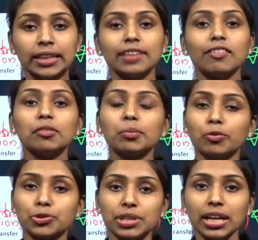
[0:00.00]
Then we will
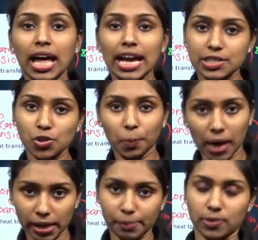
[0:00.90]
move to the
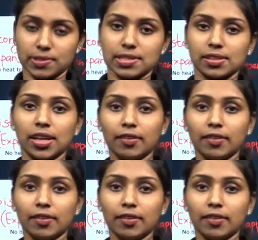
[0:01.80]
isobaric process.